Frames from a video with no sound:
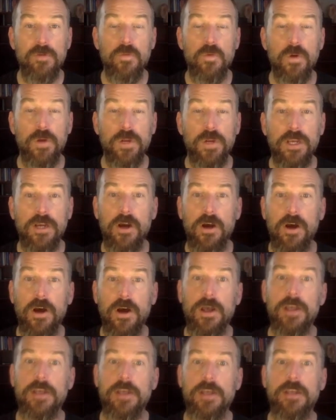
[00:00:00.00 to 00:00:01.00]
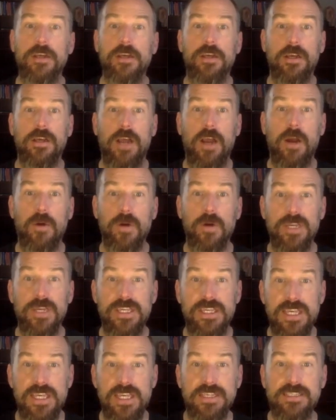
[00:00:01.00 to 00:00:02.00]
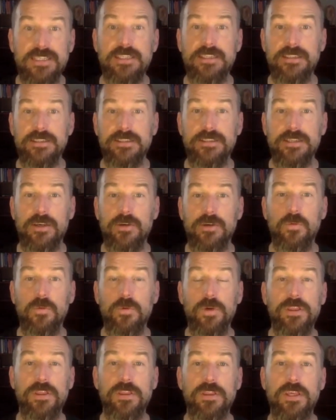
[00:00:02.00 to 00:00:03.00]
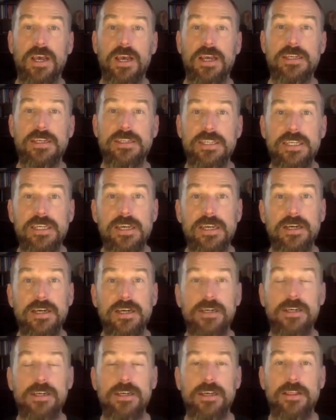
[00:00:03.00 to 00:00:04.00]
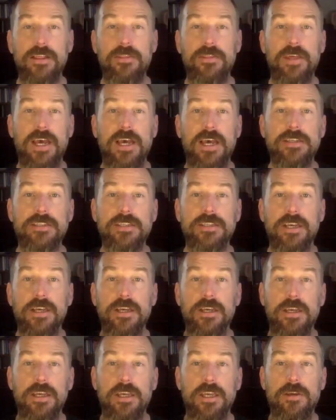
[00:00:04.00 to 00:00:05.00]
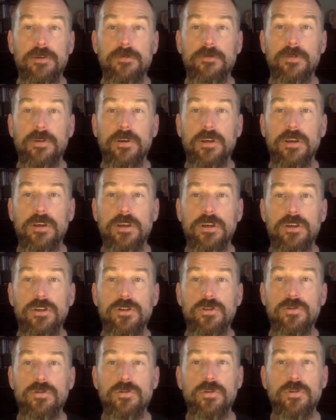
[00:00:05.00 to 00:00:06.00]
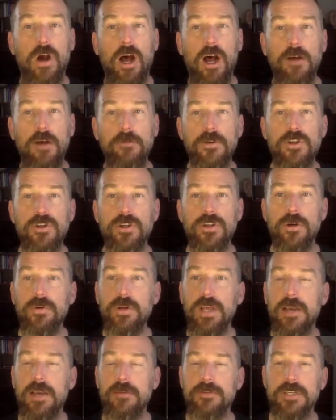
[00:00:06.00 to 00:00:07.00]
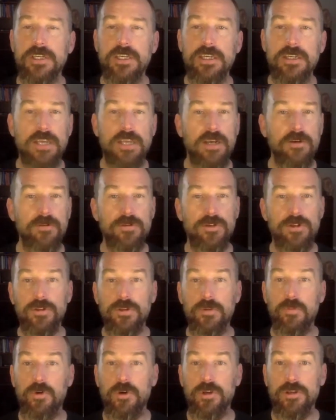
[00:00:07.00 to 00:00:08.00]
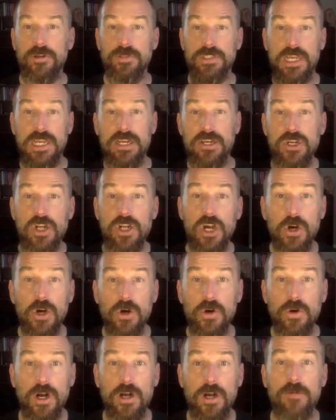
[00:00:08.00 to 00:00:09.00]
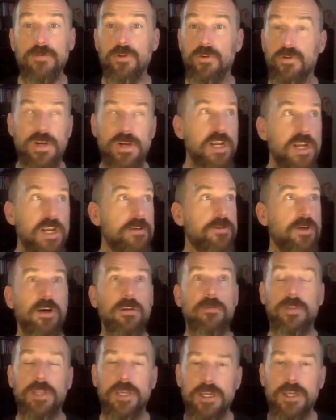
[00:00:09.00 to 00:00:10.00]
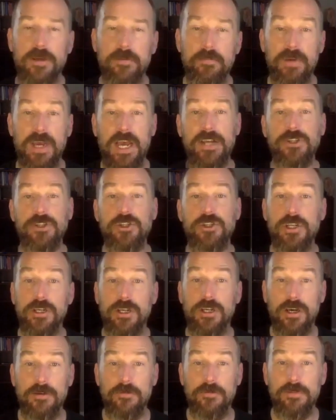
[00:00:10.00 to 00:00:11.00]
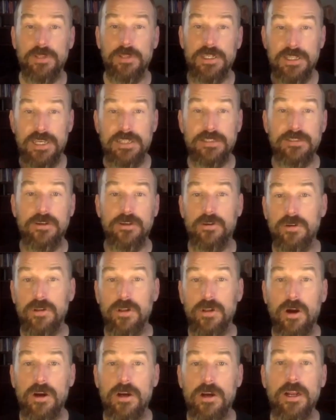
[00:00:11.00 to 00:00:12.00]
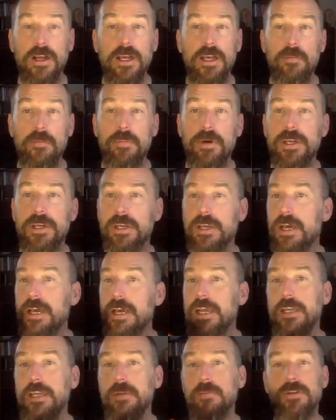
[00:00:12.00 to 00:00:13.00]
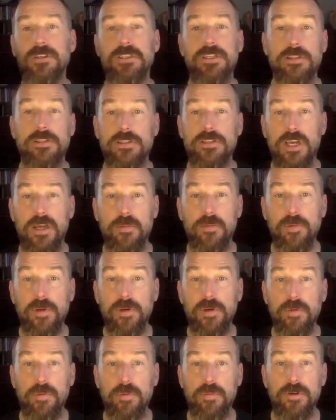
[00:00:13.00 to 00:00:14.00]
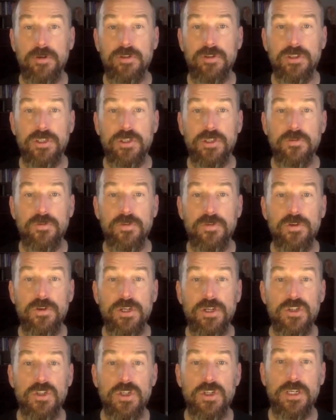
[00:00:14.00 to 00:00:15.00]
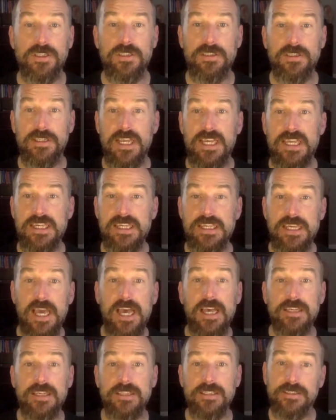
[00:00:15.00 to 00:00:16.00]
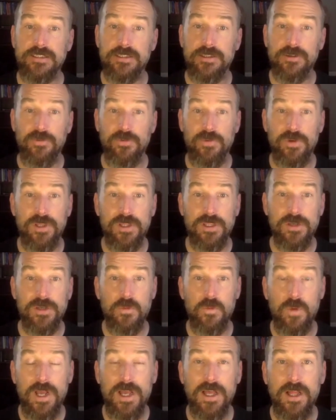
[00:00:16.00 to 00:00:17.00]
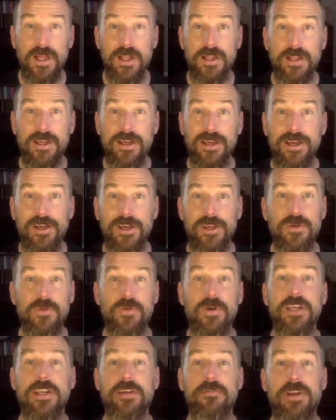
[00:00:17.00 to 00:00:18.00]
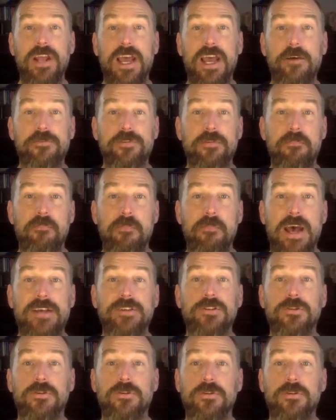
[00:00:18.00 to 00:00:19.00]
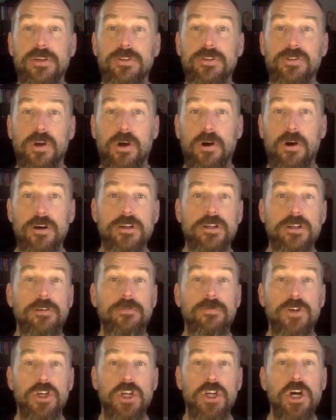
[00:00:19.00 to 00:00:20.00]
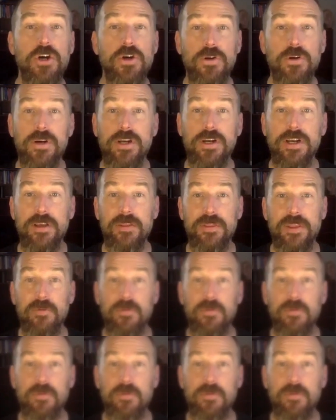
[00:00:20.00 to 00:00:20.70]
working on our yeses with the idea that if you often don't have to get down to the point of saying no, of creative conflict, compassionate conflict. That's a whole art. But 90% of the time, I'm going to propose to you, if you could just say yes really well, you wouldn't even have to master this art of no that